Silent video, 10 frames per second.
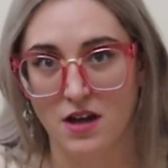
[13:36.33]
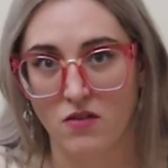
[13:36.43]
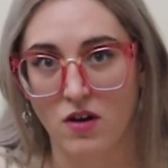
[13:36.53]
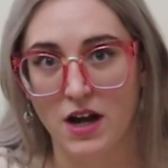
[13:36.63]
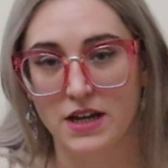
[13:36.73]

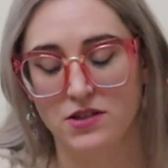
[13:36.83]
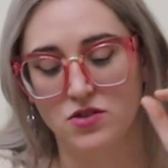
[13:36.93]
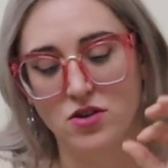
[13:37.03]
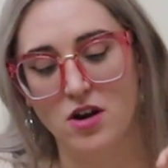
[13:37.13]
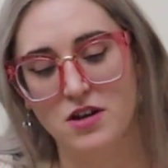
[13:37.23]
Now, I
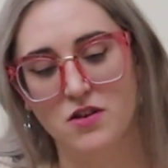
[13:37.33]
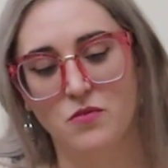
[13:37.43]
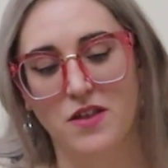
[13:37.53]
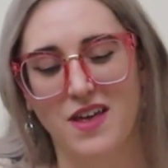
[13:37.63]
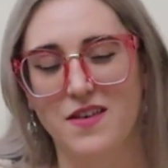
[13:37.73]

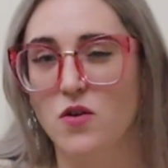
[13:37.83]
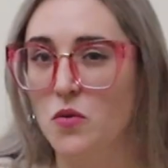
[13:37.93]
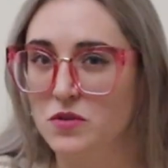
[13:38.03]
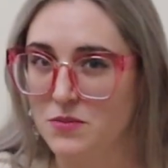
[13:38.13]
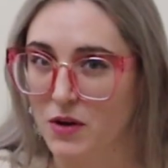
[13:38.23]
started with, I think,
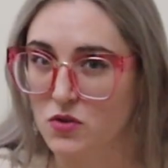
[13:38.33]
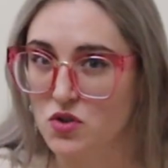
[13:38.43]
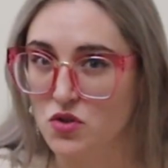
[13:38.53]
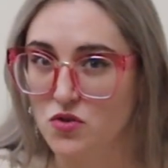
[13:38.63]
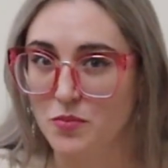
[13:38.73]
only
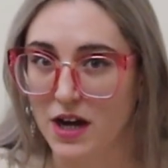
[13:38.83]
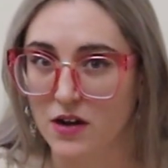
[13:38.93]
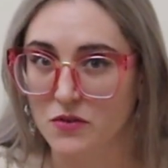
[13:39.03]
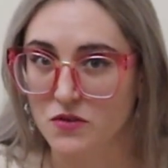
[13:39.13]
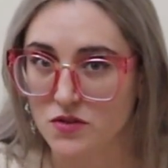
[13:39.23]
about 2
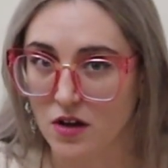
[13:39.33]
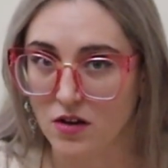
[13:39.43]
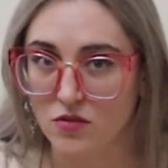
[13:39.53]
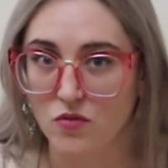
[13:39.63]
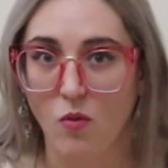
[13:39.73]
pounds
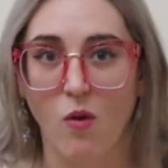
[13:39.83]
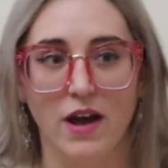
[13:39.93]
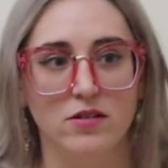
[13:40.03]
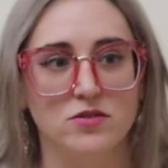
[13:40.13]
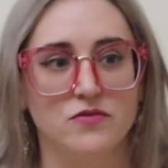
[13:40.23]
of
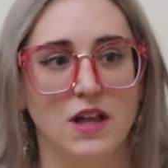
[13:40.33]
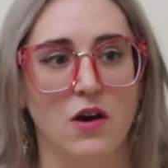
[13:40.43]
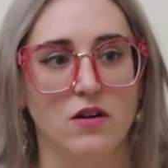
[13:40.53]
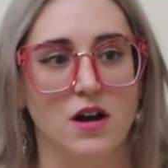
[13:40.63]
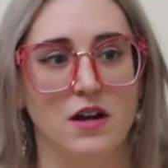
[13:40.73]

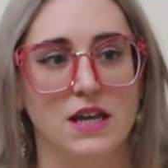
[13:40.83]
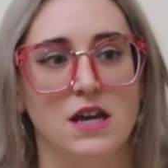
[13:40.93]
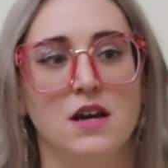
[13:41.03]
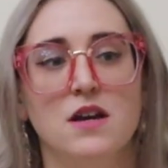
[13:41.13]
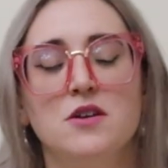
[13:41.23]
wildflower
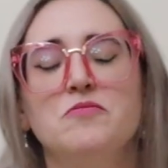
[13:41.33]
honey.